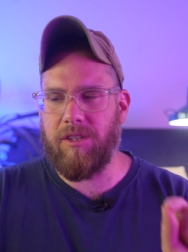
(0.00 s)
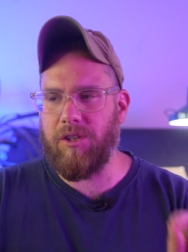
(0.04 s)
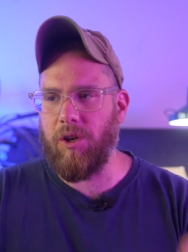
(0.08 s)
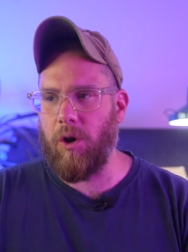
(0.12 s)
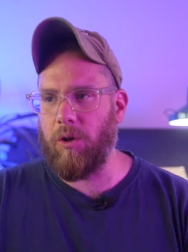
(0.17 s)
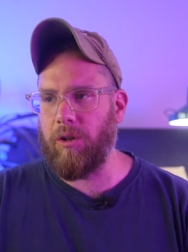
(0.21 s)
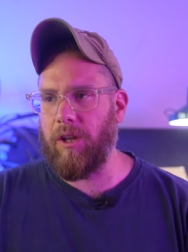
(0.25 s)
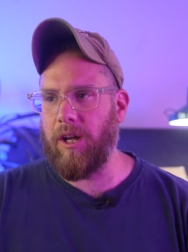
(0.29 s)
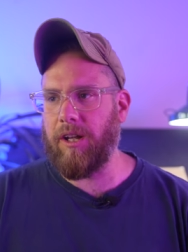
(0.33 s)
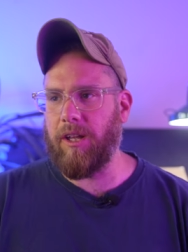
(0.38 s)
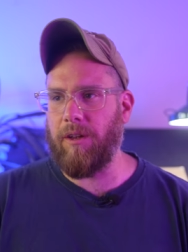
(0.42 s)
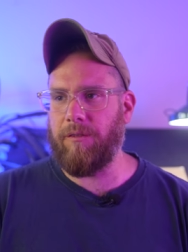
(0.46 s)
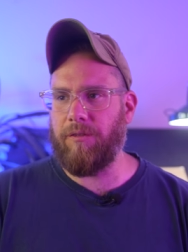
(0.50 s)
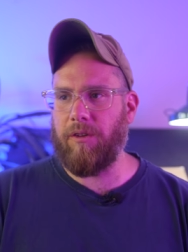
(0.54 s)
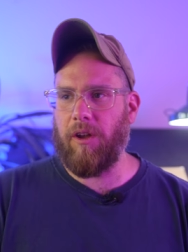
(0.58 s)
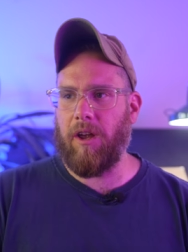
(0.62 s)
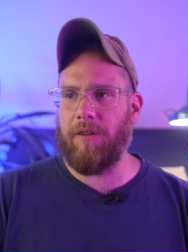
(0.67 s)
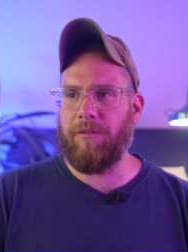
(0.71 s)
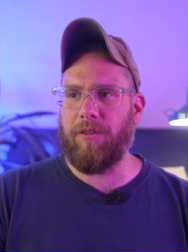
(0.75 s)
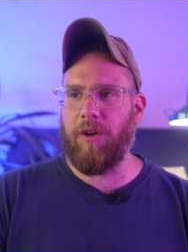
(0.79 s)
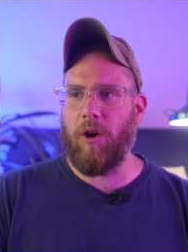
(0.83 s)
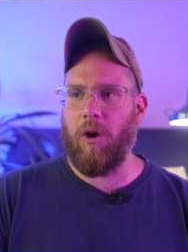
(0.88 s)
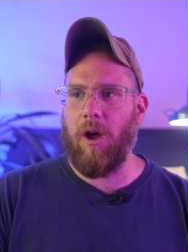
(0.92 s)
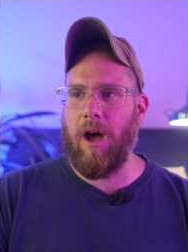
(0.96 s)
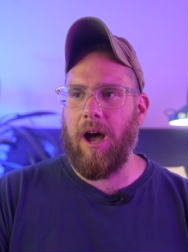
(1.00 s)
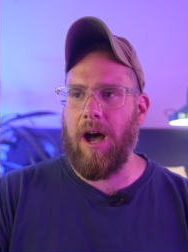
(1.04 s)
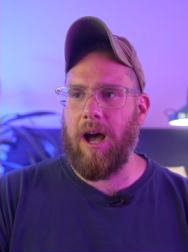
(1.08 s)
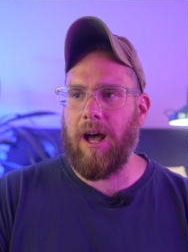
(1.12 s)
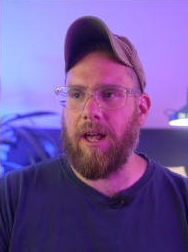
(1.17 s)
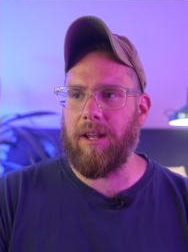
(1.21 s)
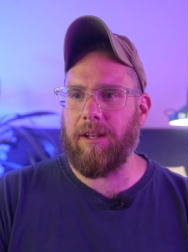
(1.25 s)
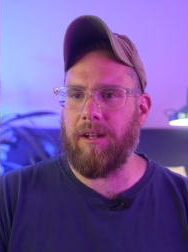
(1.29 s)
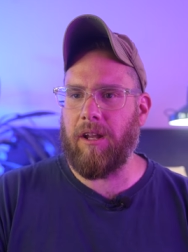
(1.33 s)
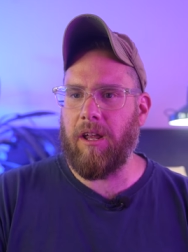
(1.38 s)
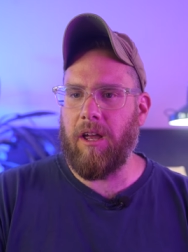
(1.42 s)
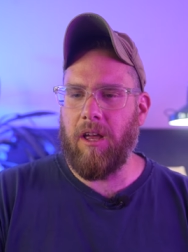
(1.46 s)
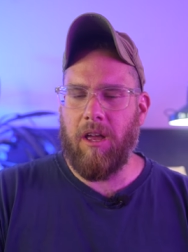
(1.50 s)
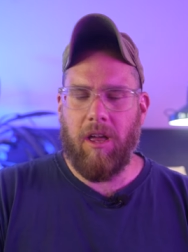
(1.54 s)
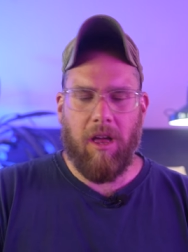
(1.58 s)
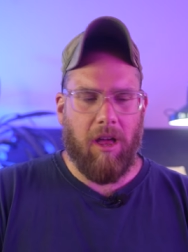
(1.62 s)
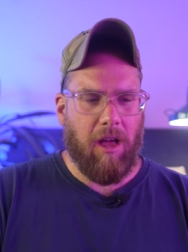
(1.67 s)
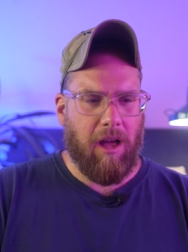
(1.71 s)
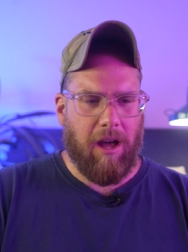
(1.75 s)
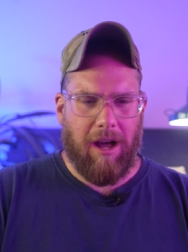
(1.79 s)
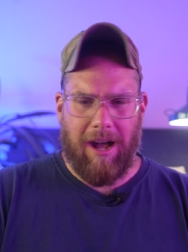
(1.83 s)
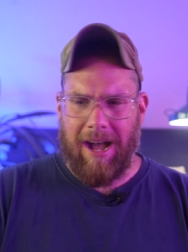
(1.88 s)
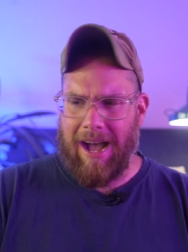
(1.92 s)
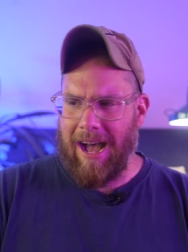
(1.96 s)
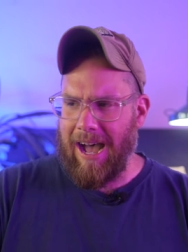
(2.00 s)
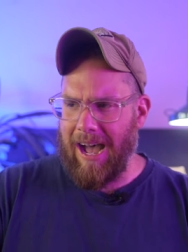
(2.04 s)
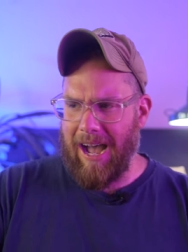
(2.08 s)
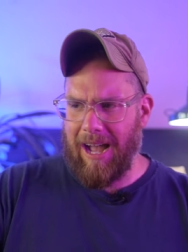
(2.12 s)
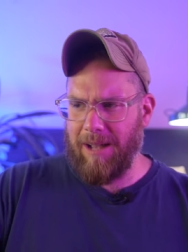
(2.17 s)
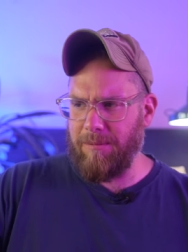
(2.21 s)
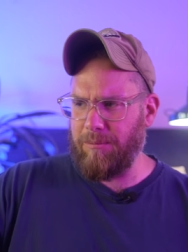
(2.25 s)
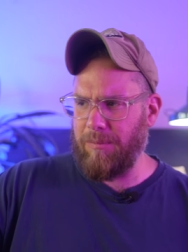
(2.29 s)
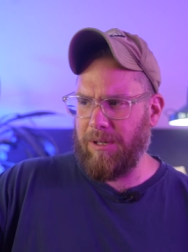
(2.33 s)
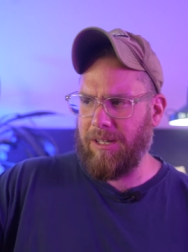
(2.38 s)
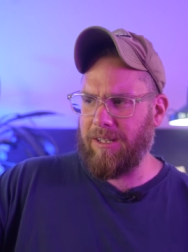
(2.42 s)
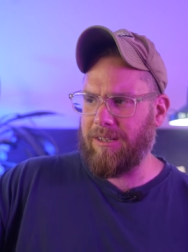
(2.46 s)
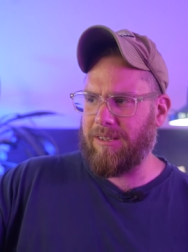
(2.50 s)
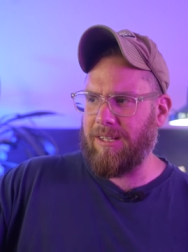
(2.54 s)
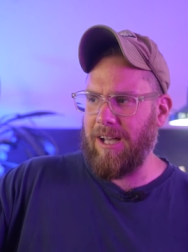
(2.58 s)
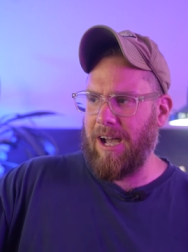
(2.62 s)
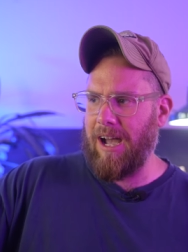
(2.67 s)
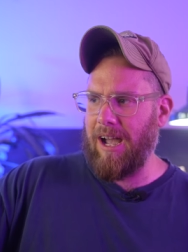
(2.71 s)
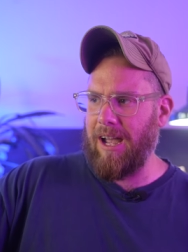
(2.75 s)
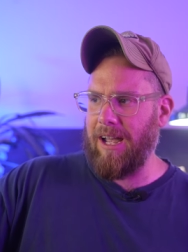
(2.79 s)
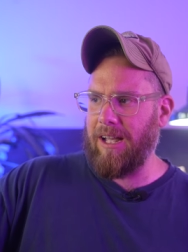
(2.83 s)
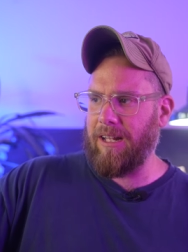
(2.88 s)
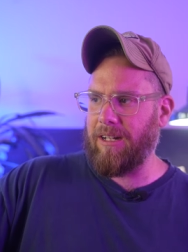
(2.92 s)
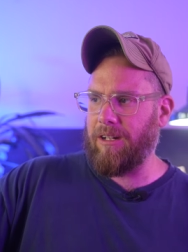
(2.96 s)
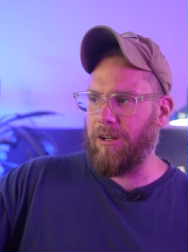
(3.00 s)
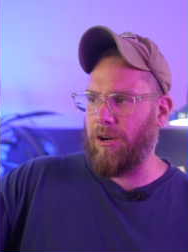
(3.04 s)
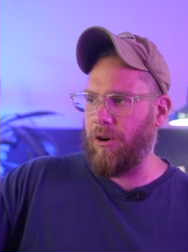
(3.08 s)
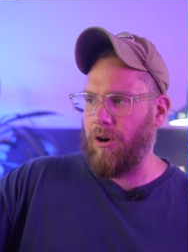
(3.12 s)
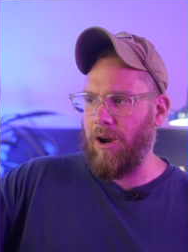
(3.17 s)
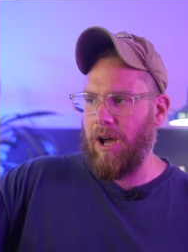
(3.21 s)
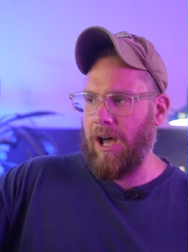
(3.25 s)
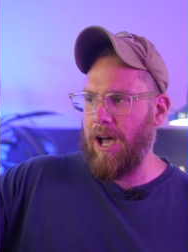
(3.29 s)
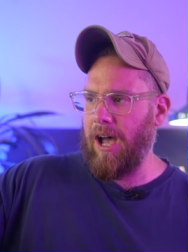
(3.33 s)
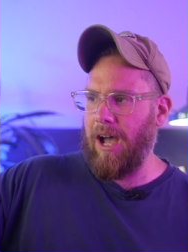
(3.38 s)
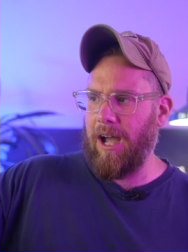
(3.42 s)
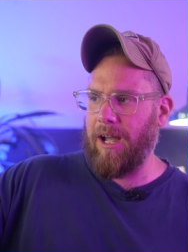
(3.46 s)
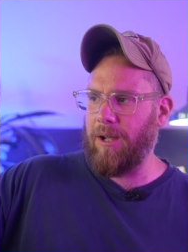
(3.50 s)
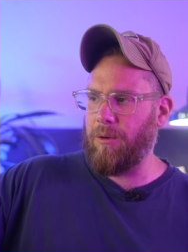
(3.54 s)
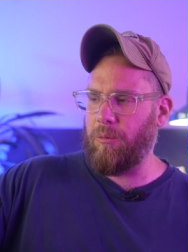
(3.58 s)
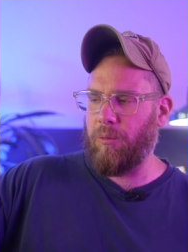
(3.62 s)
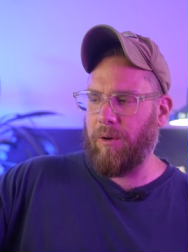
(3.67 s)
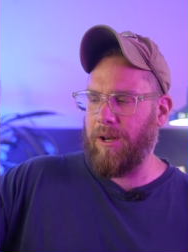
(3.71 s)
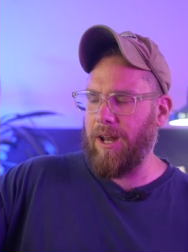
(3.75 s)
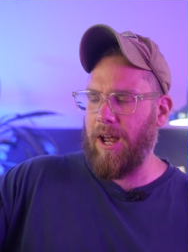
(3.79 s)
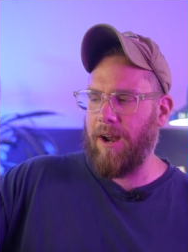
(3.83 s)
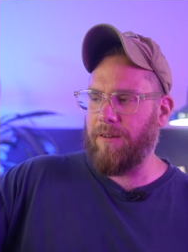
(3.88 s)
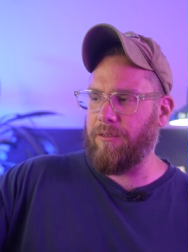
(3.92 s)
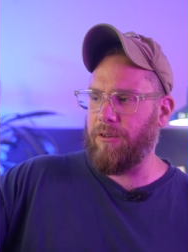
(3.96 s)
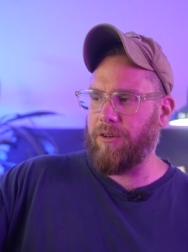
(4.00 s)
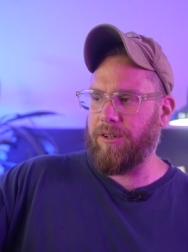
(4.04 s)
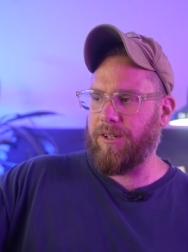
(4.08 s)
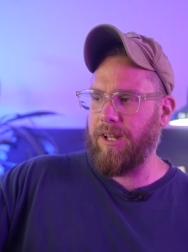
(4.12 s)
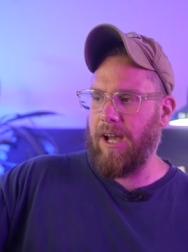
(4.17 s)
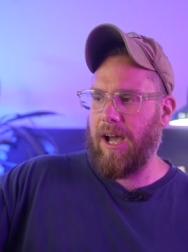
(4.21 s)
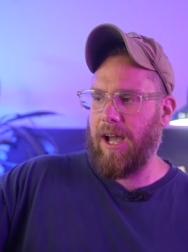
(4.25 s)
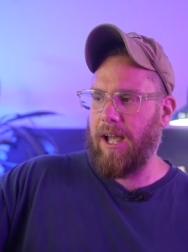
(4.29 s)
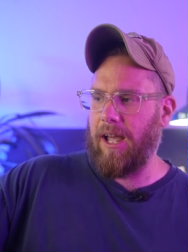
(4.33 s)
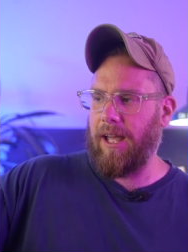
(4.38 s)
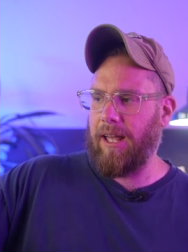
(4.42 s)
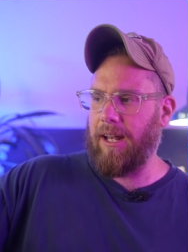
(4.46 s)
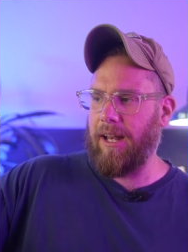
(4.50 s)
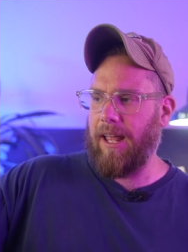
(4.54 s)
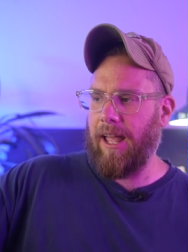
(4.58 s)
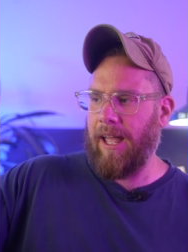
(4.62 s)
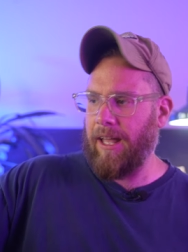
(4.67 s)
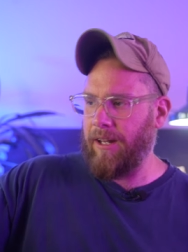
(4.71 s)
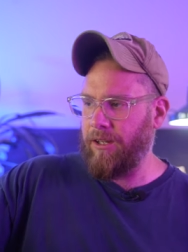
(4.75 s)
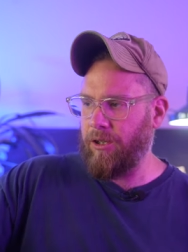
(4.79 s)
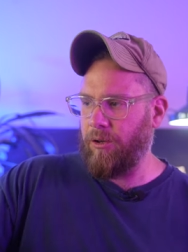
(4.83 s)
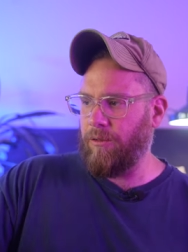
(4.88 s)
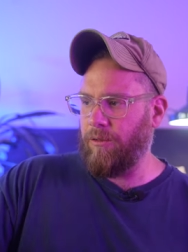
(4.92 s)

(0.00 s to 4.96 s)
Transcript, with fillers: So like if you're on a high meat diet or a high whatever diet and